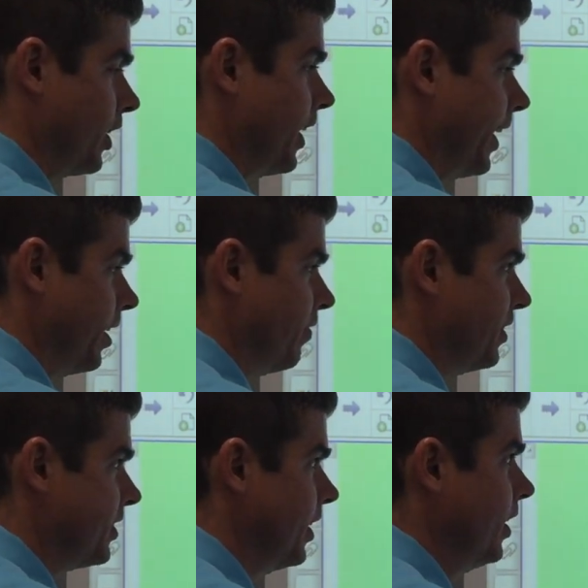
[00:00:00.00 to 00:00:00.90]
check
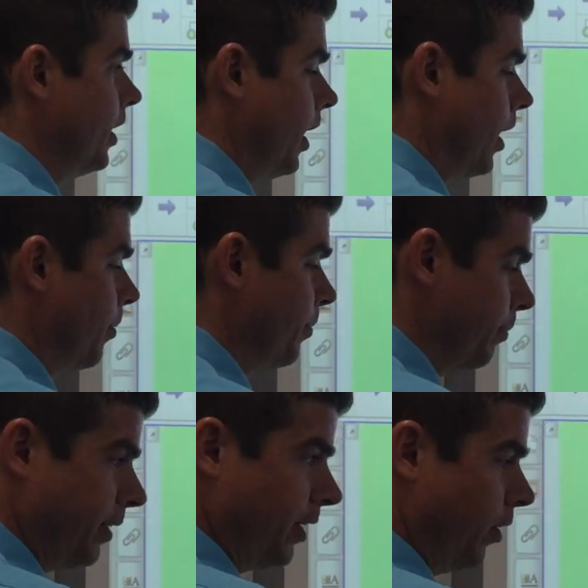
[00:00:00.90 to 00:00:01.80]
Canvas.
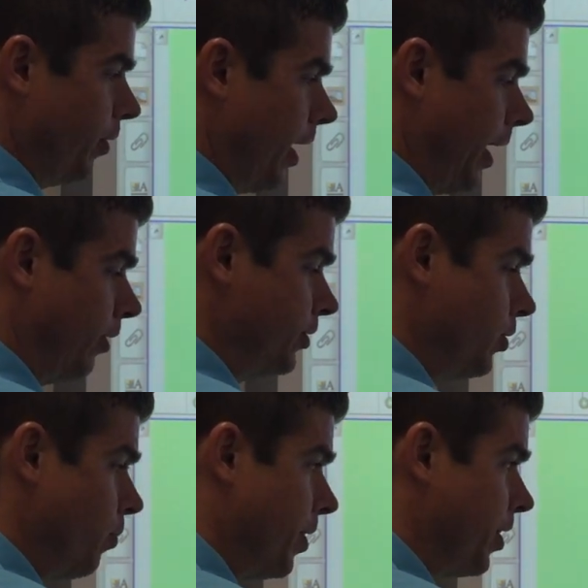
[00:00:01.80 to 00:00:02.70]
I
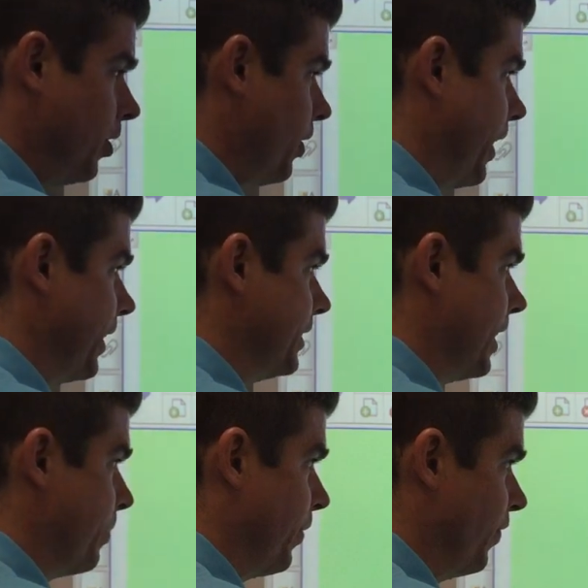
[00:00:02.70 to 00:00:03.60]
also want to look at
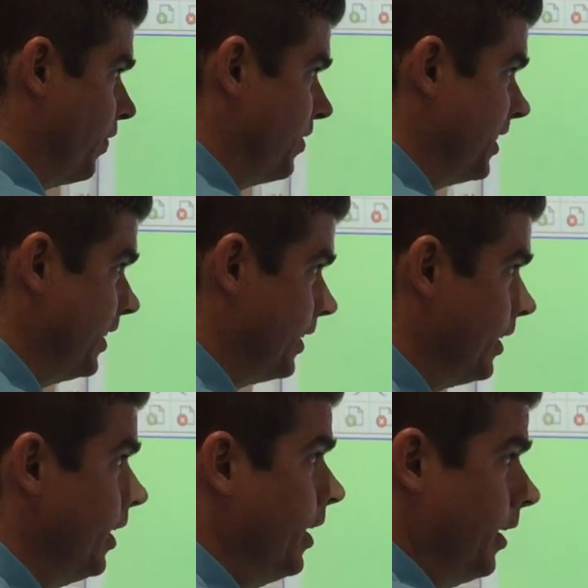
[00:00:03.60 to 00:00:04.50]
example
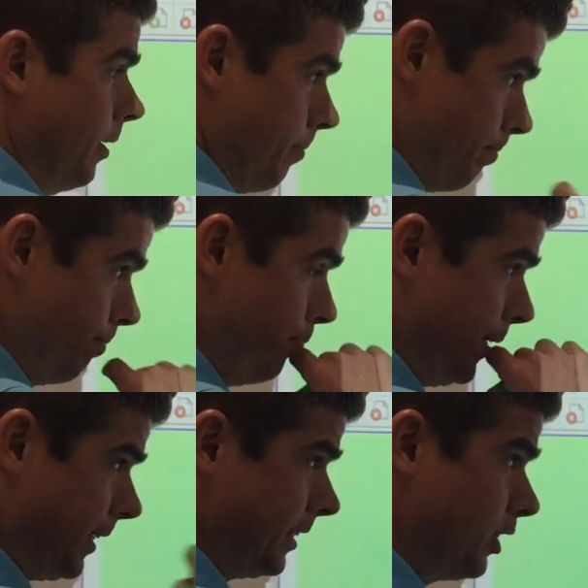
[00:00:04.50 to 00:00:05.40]
15
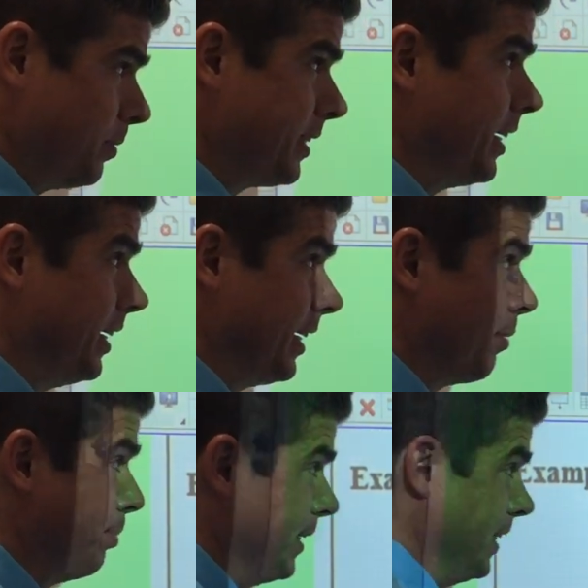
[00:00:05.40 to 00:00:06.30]
because this one's going to need
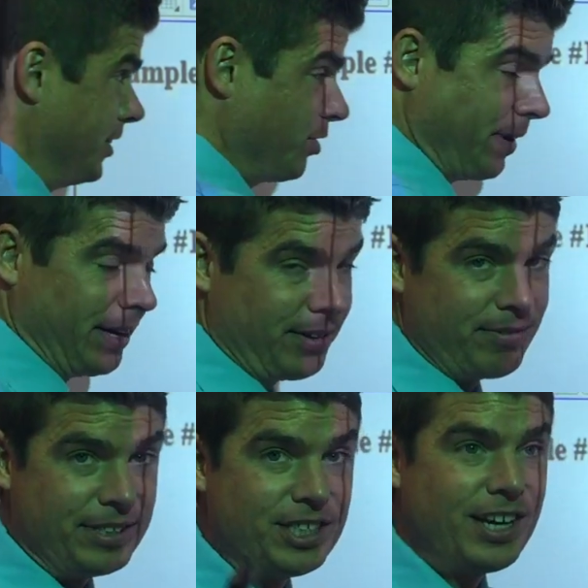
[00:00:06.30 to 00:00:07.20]
completing the square,
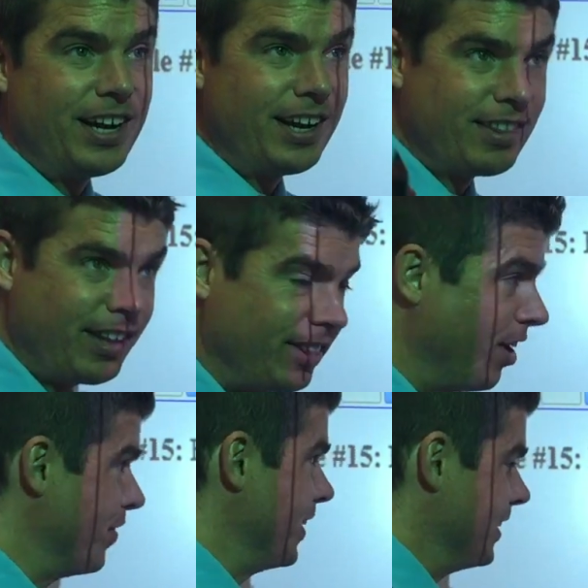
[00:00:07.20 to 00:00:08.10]
which
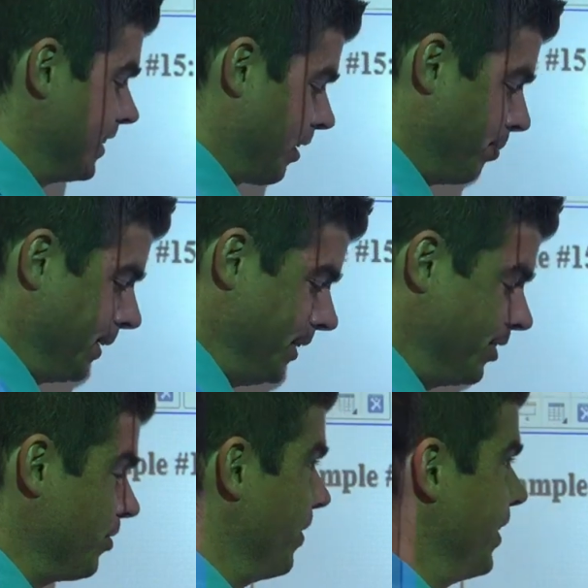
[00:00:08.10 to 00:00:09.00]
love it. It's completing
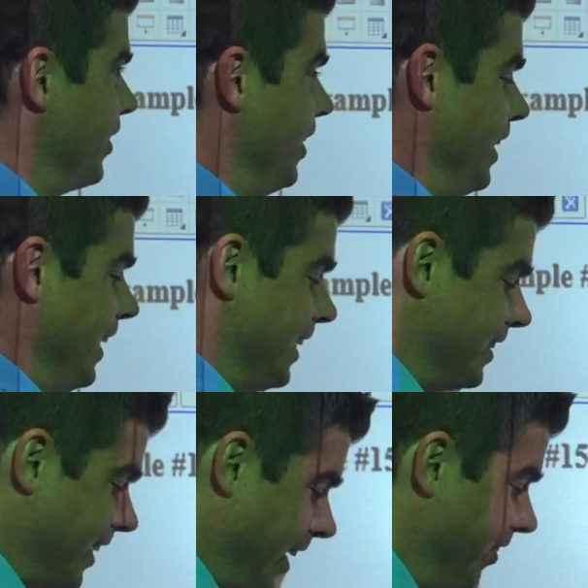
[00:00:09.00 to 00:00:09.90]
the square,
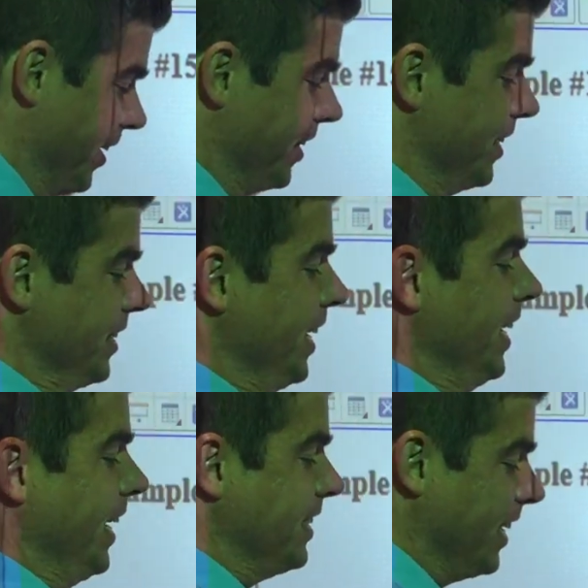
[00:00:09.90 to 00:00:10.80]
it's calculus,
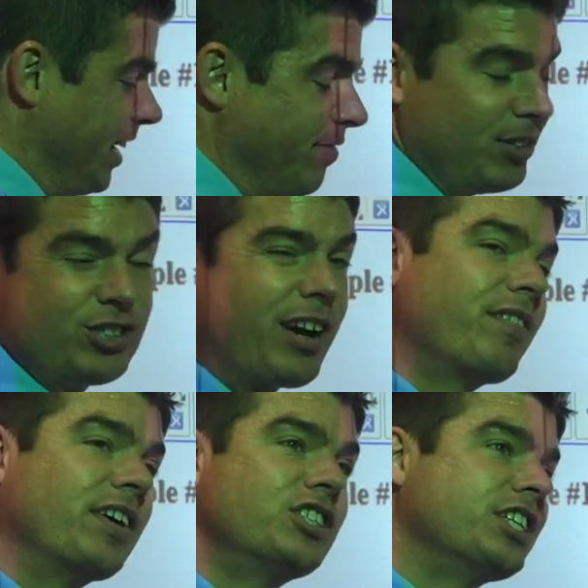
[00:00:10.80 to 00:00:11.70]
it's an inverse trig
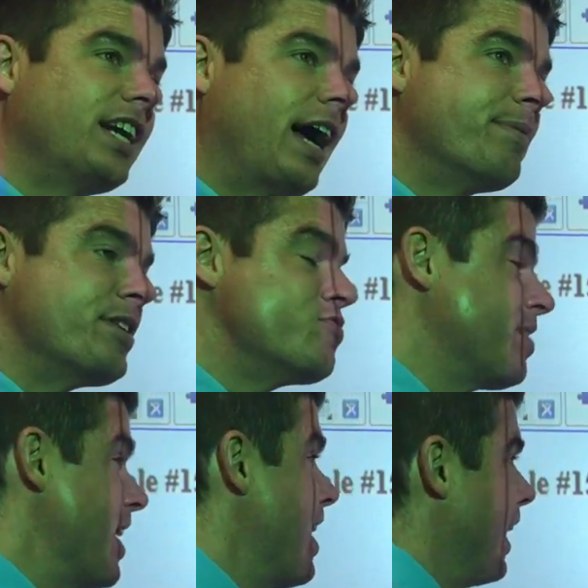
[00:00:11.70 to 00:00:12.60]
function. I mean, you
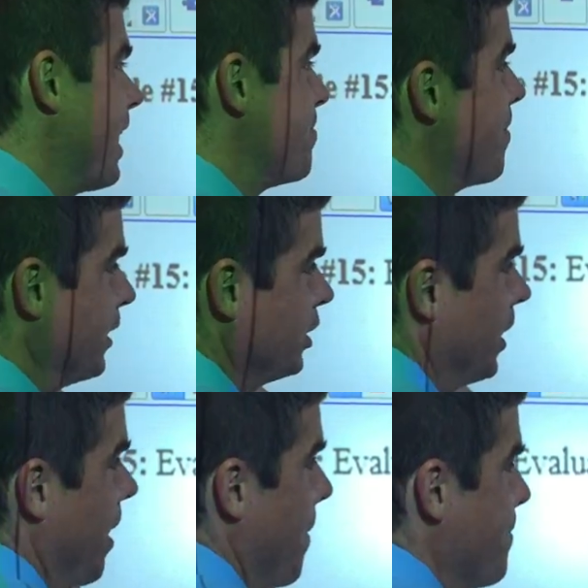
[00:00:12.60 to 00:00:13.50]
cannot get much
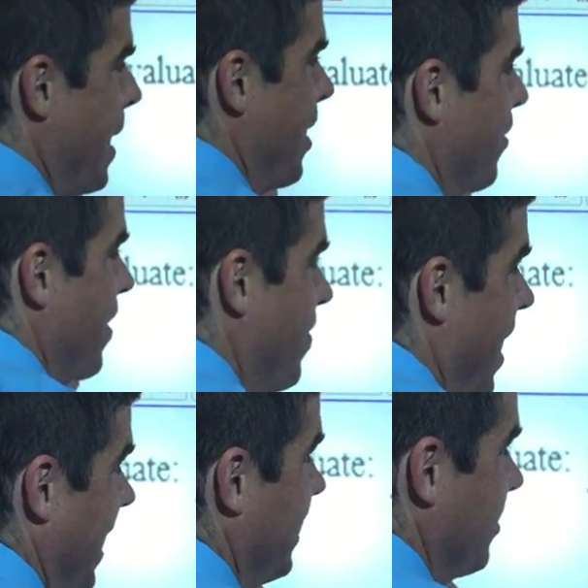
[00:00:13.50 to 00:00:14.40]
better than
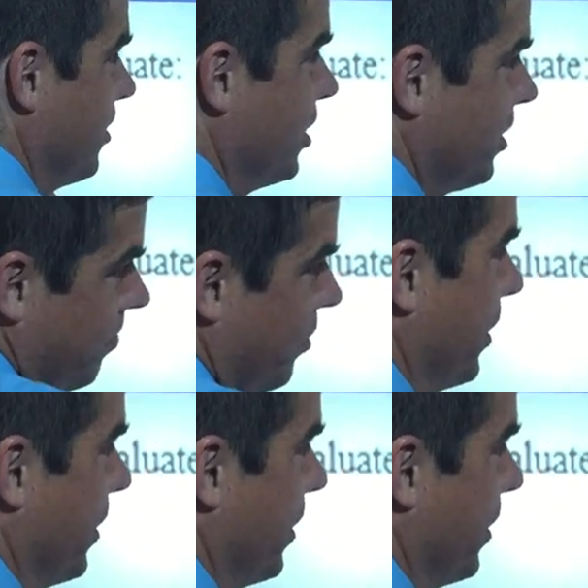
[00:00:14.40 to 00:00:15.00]
that, which is